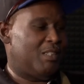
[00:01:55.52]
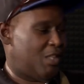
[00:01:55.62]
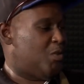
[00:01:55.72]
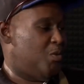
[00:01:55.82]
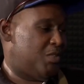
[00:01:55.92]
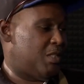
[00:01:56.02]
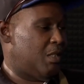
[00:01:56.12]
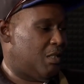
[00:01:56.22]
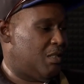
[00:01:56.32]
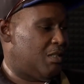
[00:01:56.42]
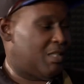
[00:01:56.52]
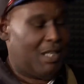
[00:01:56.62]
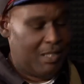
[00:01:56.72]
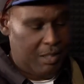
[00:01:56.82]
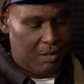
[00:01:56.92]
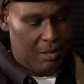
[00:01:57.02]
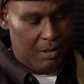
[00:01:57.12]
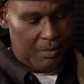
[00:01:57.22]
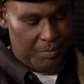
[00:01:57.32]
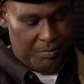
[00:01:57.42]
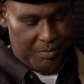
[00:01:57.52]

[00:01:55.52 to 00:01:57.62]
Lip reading: It's acoustic, it's classical.